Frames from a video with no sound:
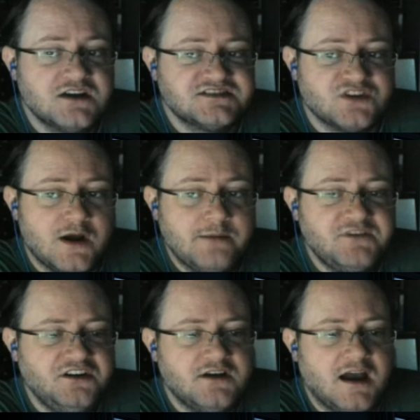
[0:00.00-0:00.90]
So I'm
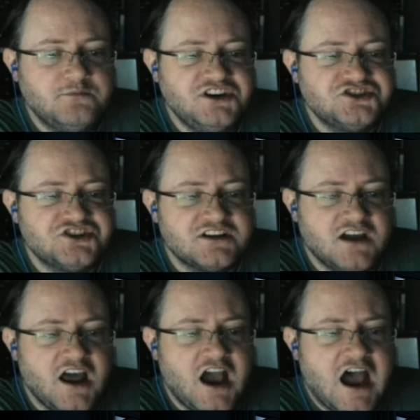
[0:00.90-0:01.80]
gonna check
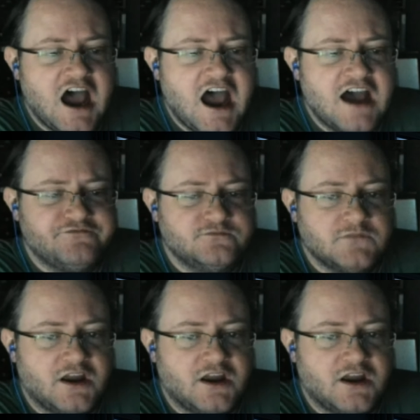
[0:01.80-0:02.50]
that off.